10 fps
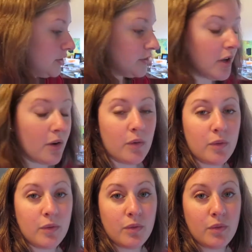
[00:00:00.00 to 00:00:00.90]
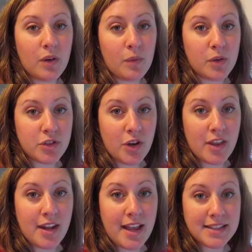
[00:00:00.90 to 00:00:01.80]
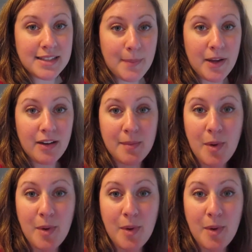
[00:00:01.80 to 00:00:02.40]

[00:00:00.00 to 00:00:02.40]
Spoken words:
So we'll show you the next step here in a